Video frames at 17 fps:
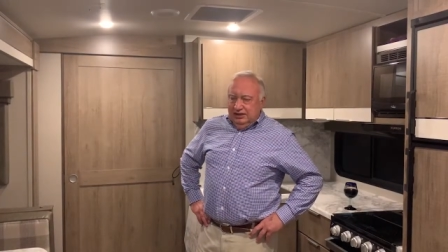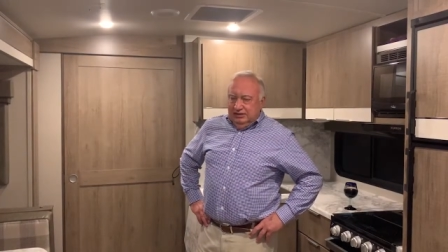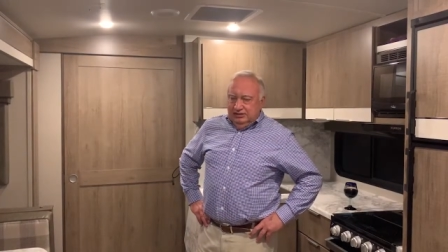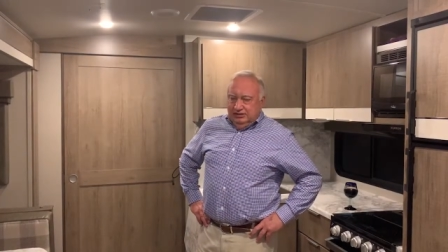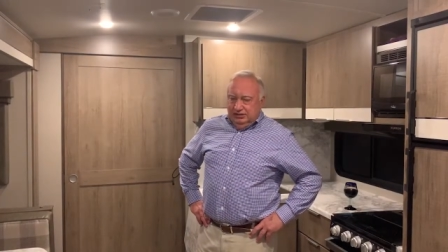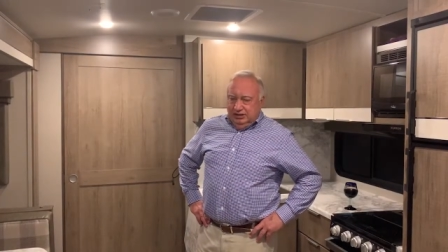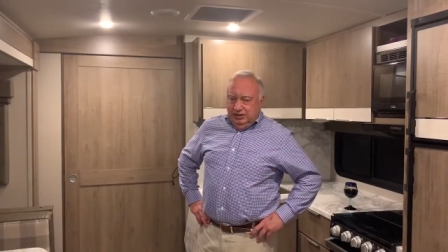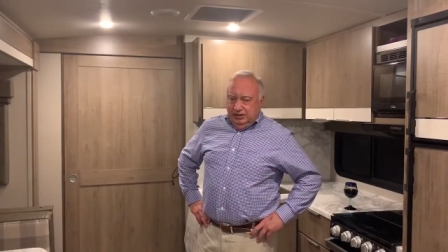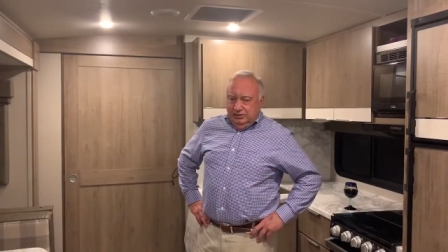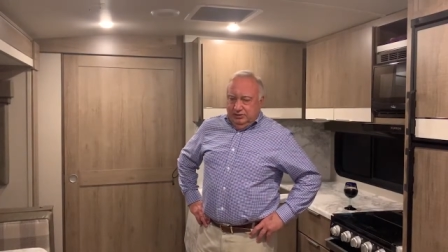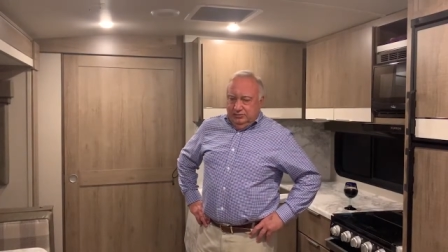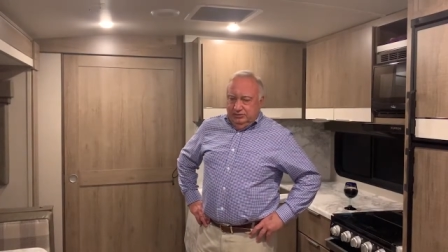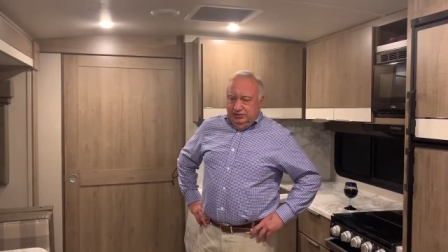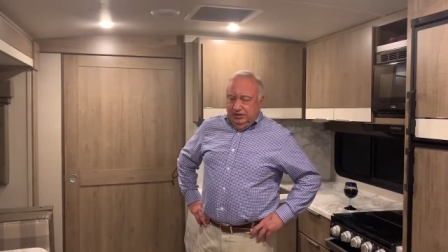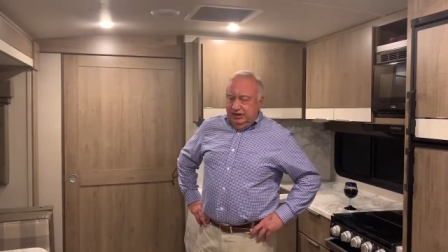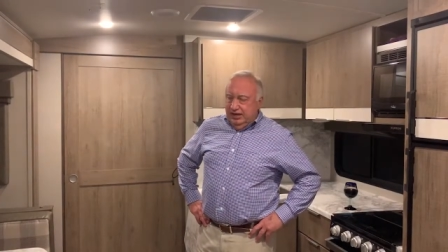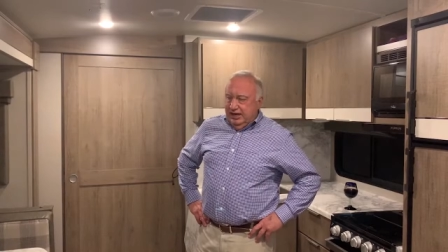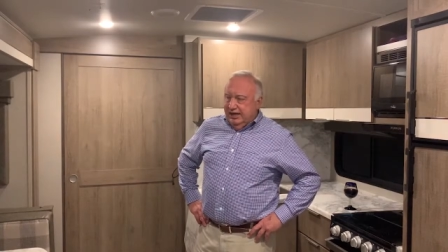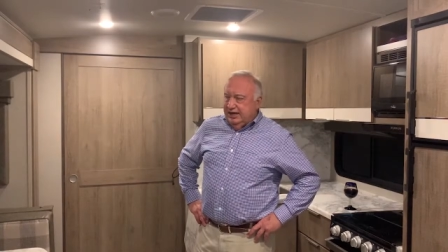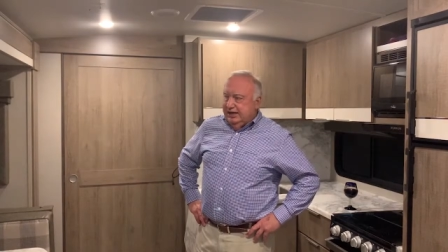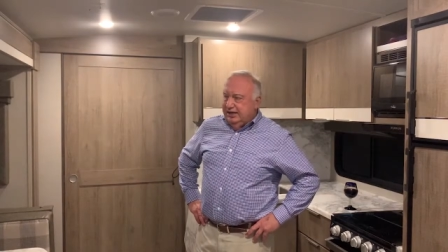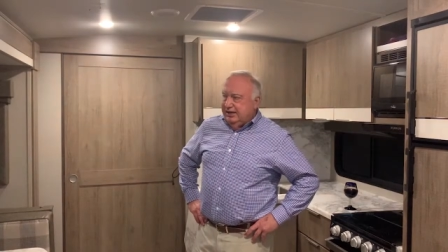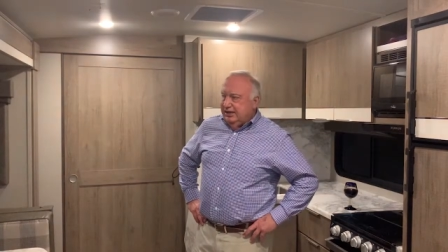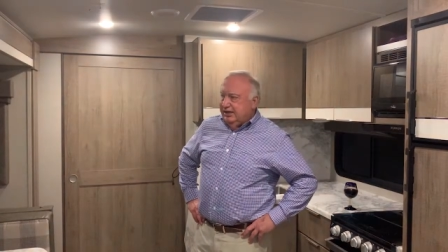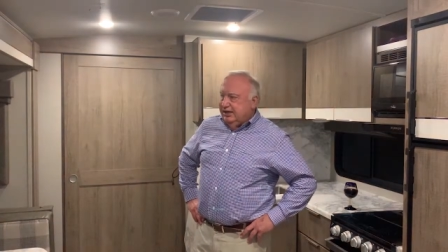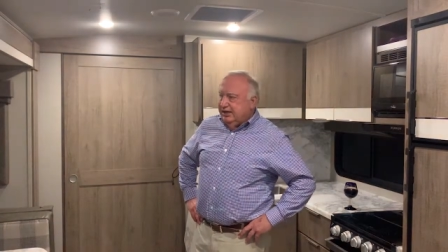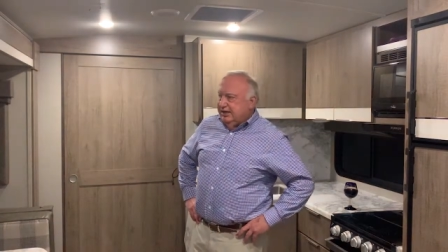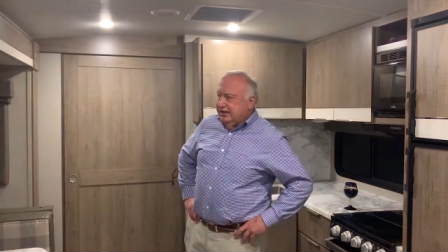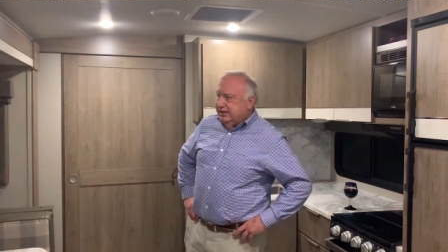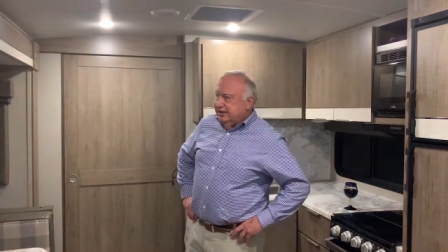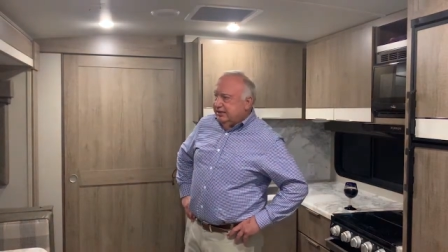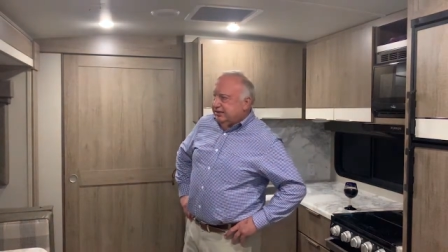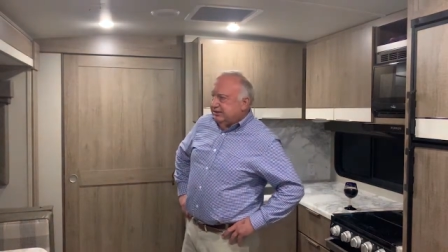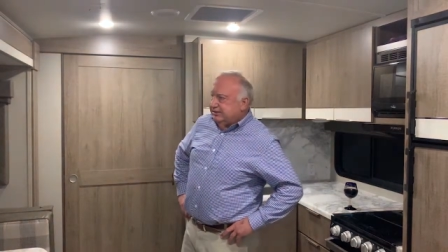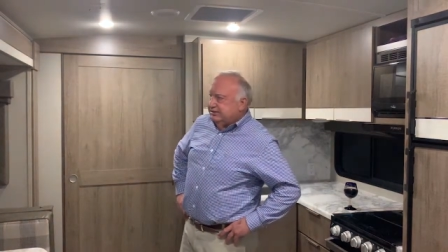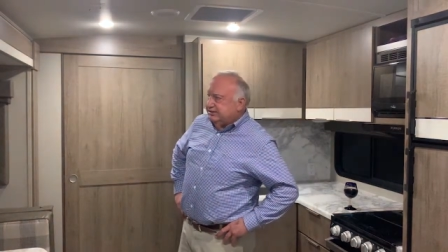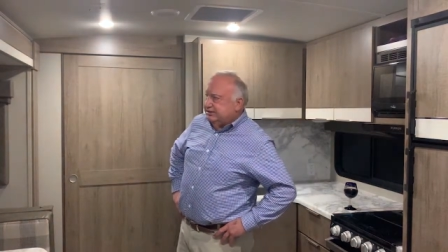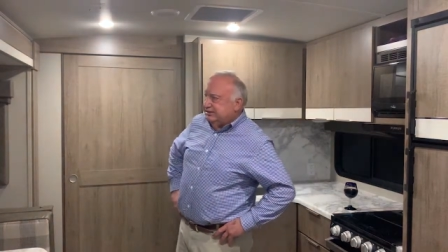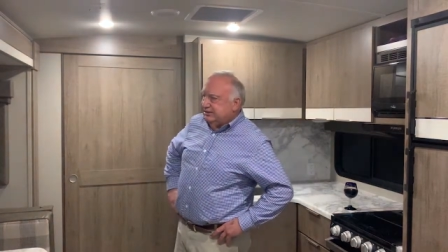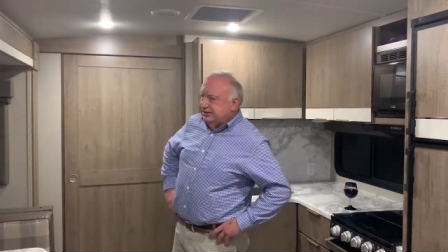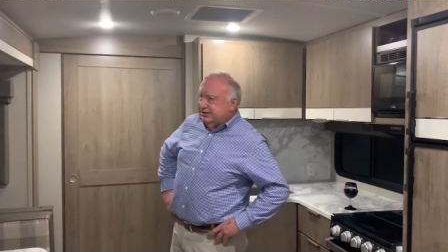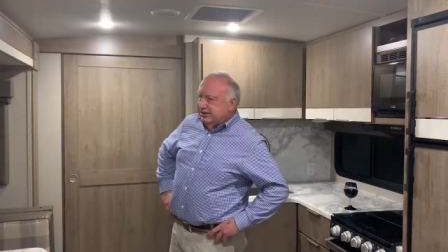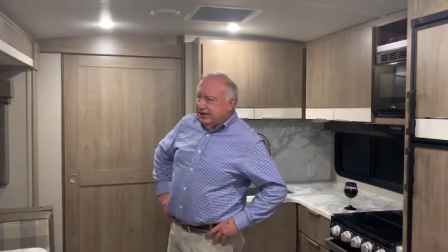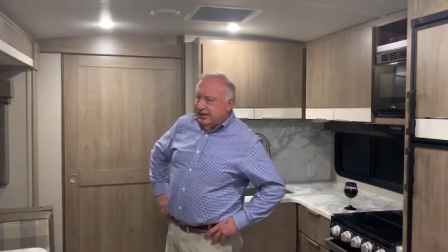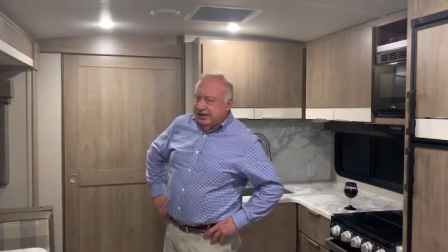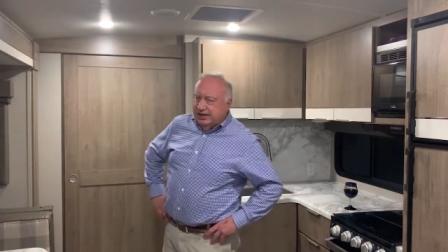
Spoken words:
So today is